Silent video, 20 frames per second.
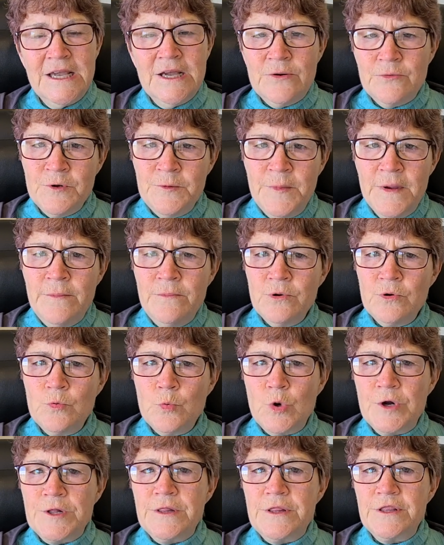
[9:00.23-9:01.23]
Remember
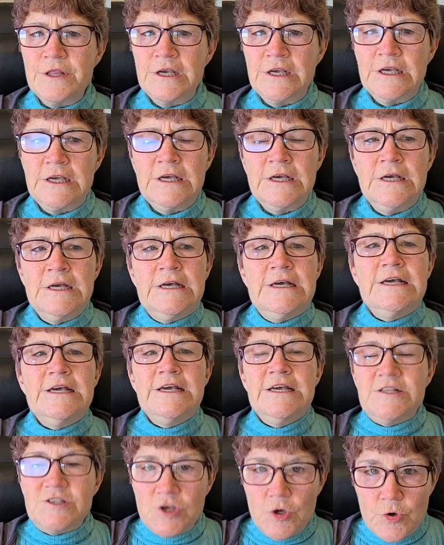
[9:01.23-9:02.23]
one thing,
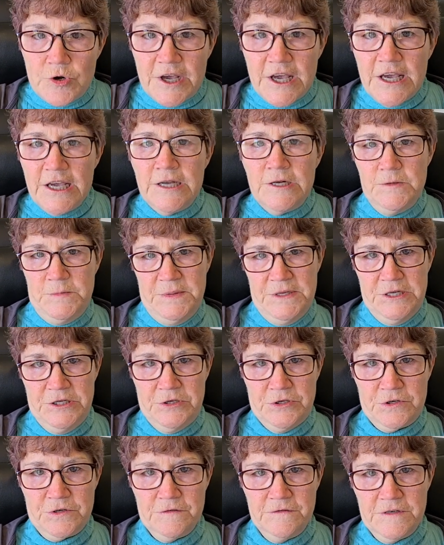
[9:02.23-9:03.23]
it's okay to be
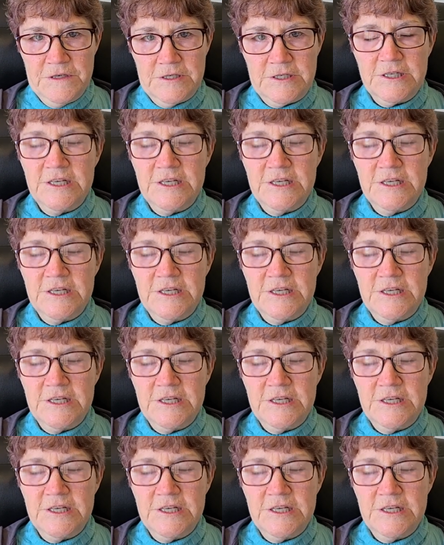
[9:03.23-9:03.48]
nervous.